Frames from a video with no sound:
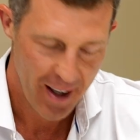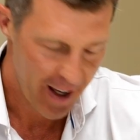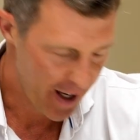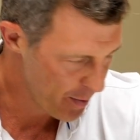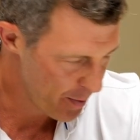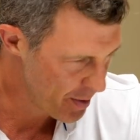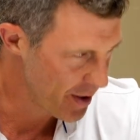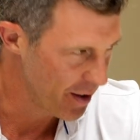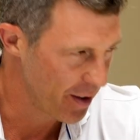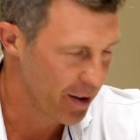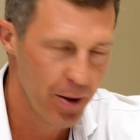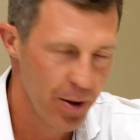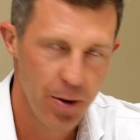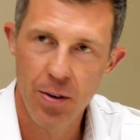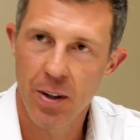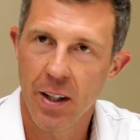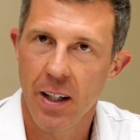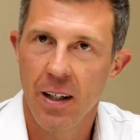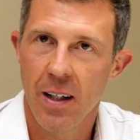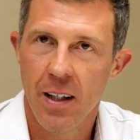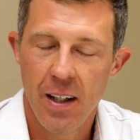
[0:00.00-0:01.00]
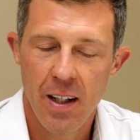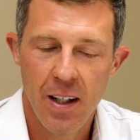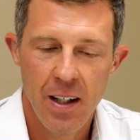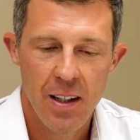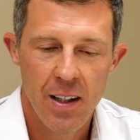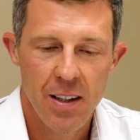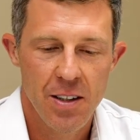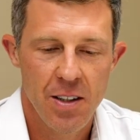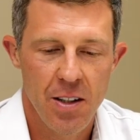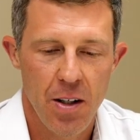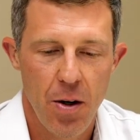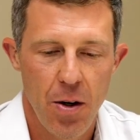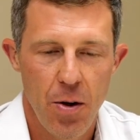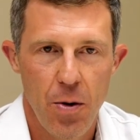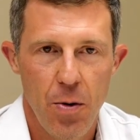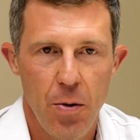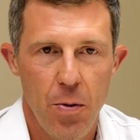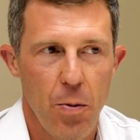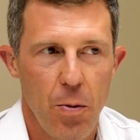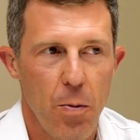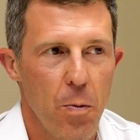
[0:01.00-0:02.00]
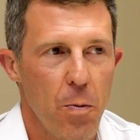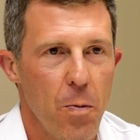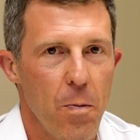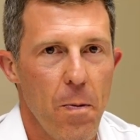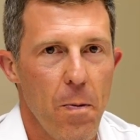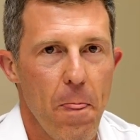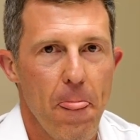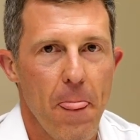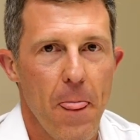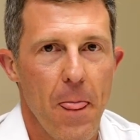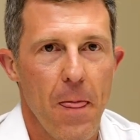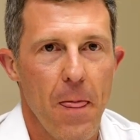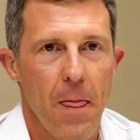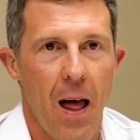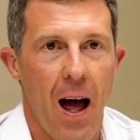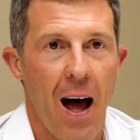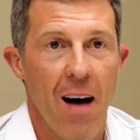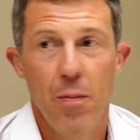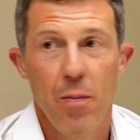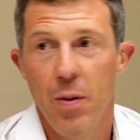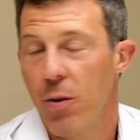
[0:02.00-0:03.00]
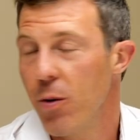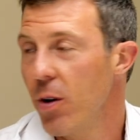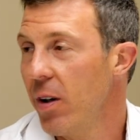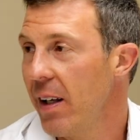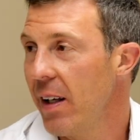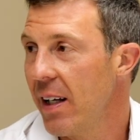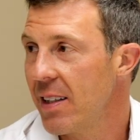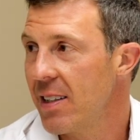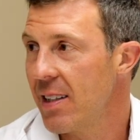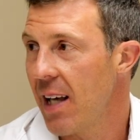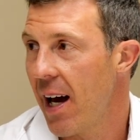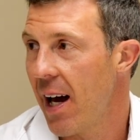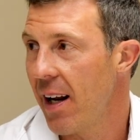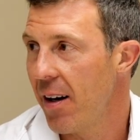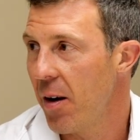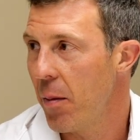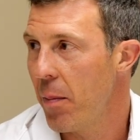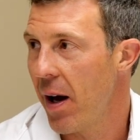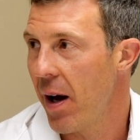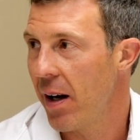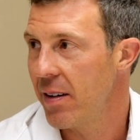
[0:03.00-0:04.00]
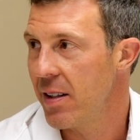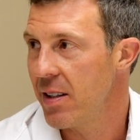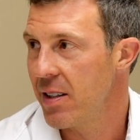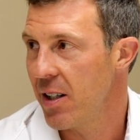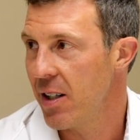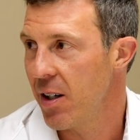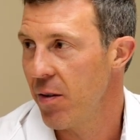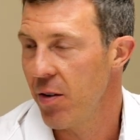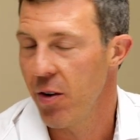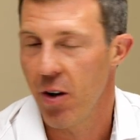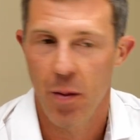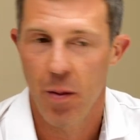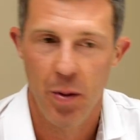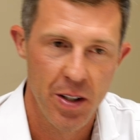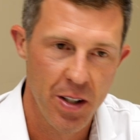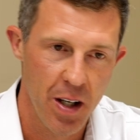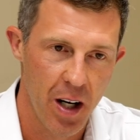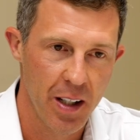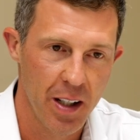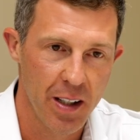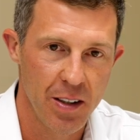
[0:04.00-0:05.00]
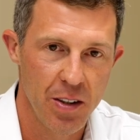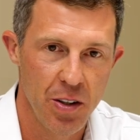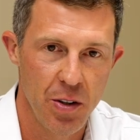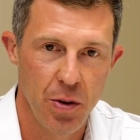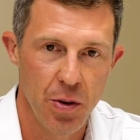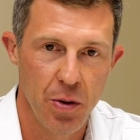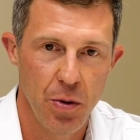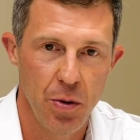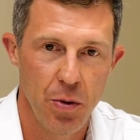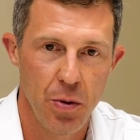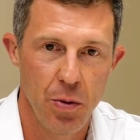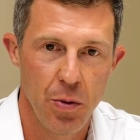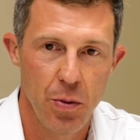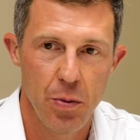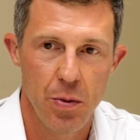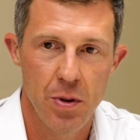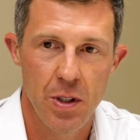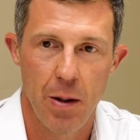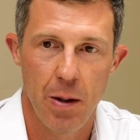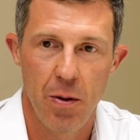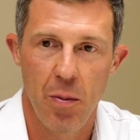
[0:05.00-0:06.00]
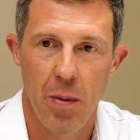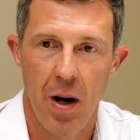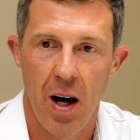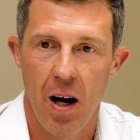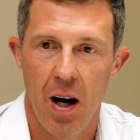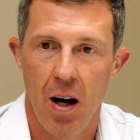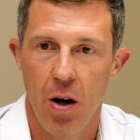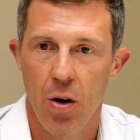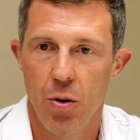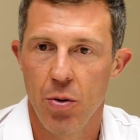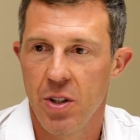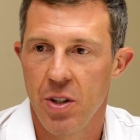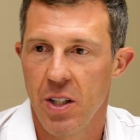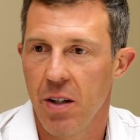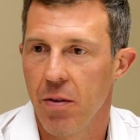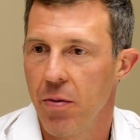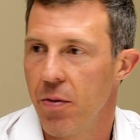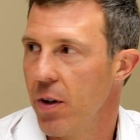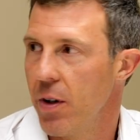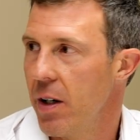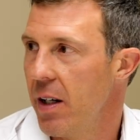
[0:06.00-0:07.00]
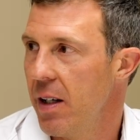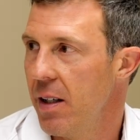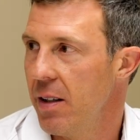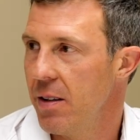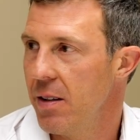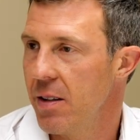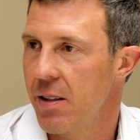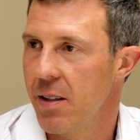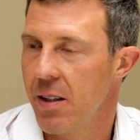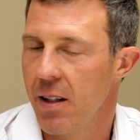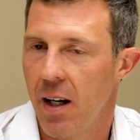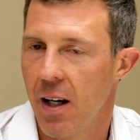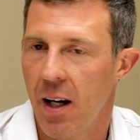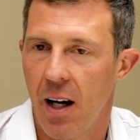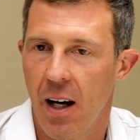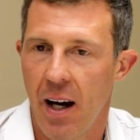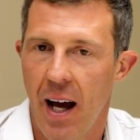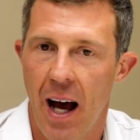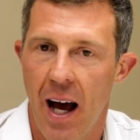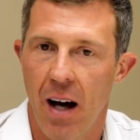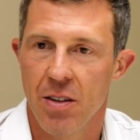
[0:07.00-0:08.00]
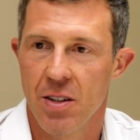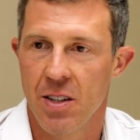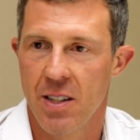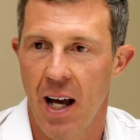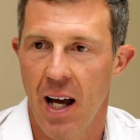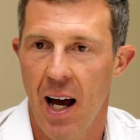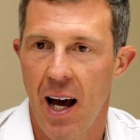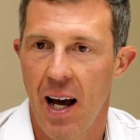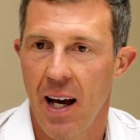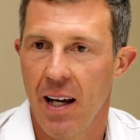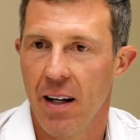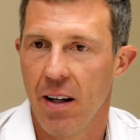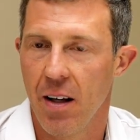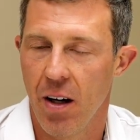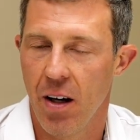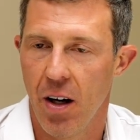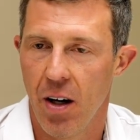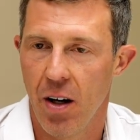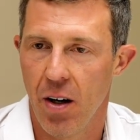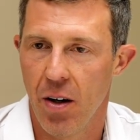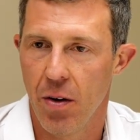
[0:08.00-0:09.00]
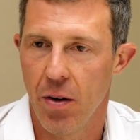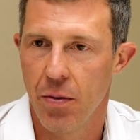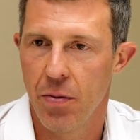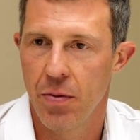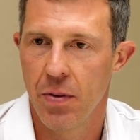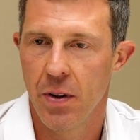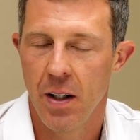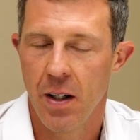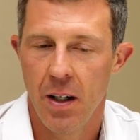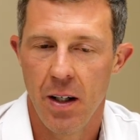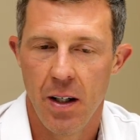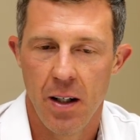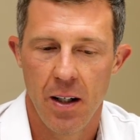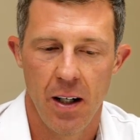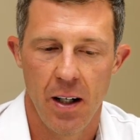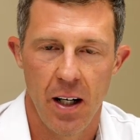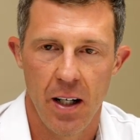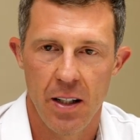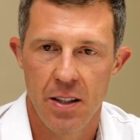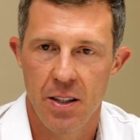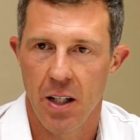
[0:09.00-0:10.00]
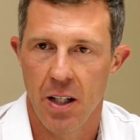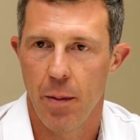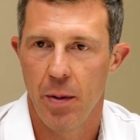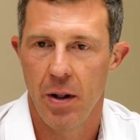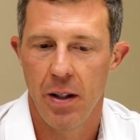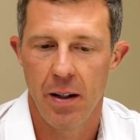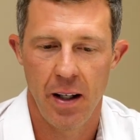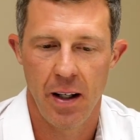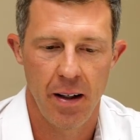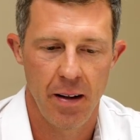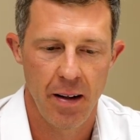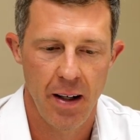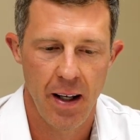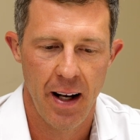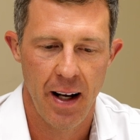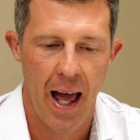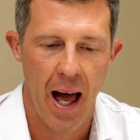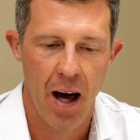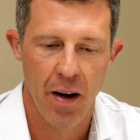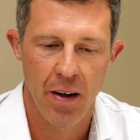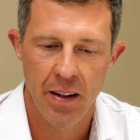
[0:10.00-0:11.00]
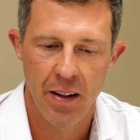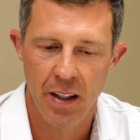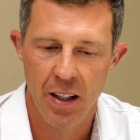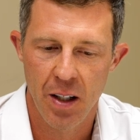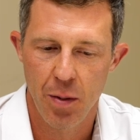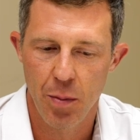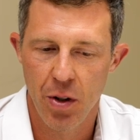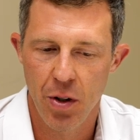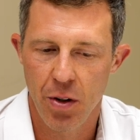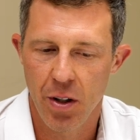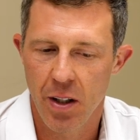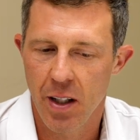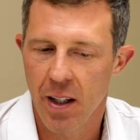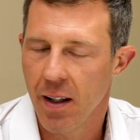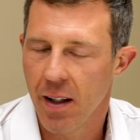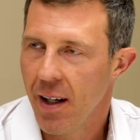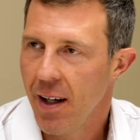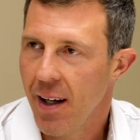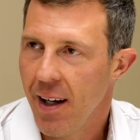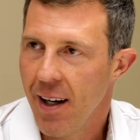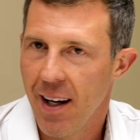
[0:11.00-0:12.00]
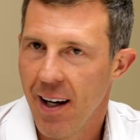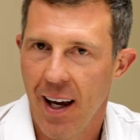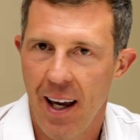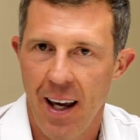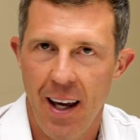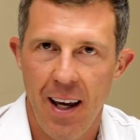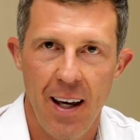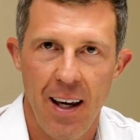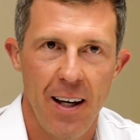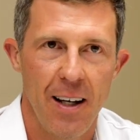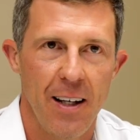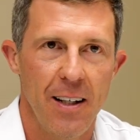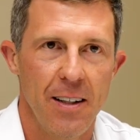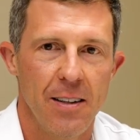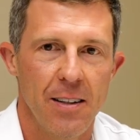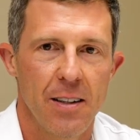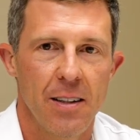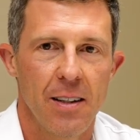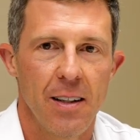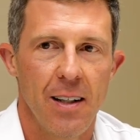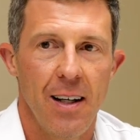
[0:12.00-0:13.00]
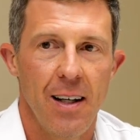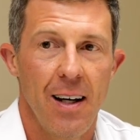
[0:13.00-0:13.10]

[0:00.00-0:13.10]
Absolutely. So I've been really excited about this interview. I've been talking to some of my OT friends outside of Summit and out in the community, and